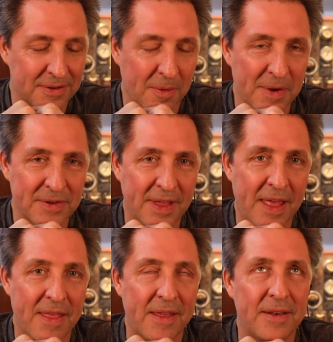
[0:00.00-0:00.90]
so much of
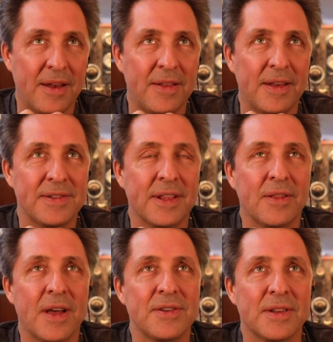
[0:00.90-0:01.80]
that. It's the
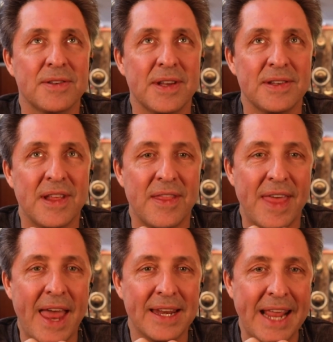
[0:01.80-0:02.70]
logic that says
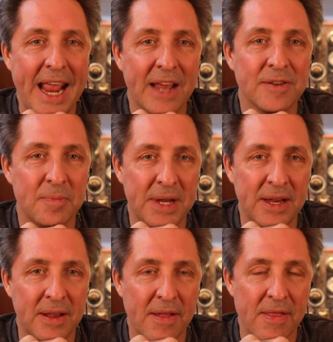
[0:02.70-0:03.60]
that can't
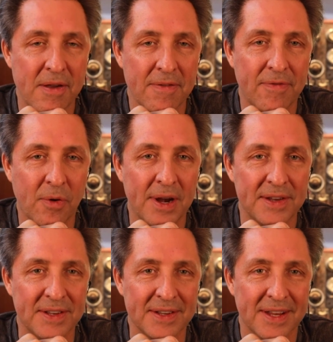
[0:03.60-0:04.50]
be, therefore it
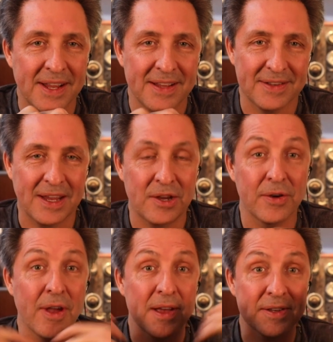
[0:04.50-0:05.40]
isn't. It's like
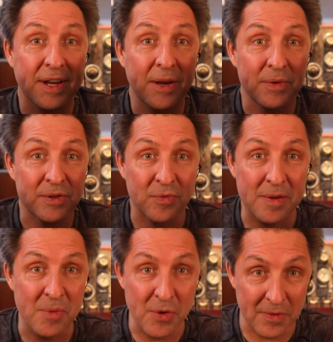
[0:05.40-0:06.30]
curiosity was
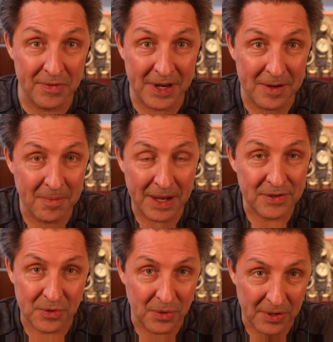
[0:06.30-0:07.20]
removed in
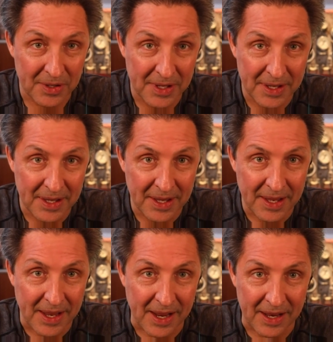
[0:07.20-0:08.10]
med school.
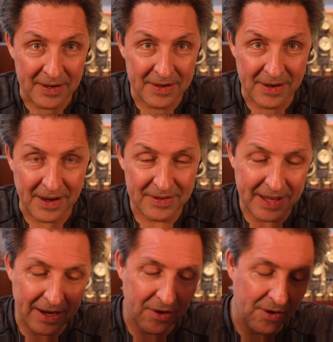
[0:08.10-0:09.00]
And it's
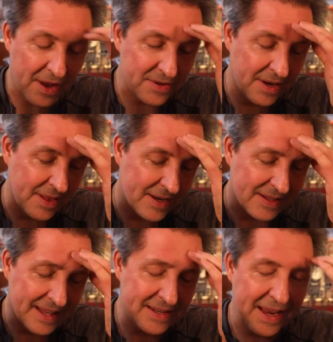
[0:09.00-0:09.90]
that curiosity that
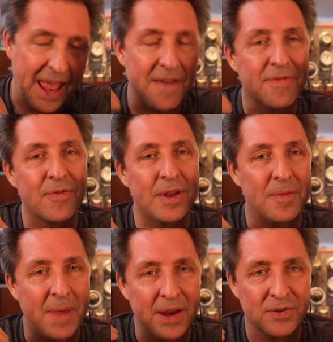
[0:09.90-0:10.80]
has led to
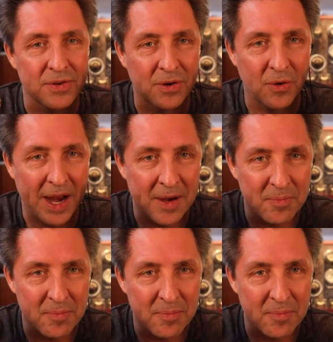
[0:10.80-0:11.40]
every major great